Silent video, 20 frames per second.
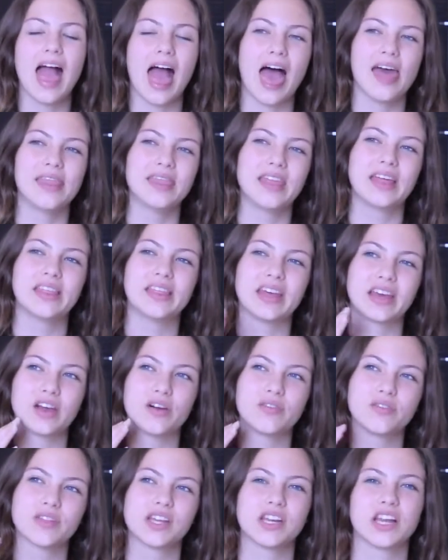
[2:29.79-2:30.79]
and then like
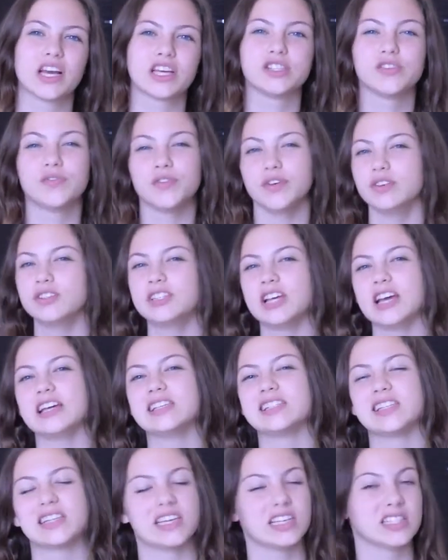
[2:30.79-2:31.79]
over the next few
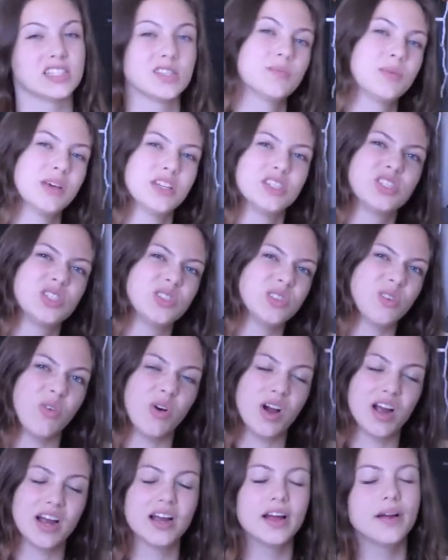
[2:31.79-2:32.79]
days it gets a bit
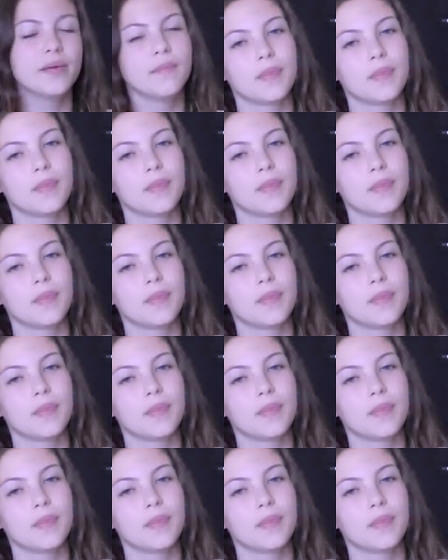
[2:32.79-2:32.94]
sore.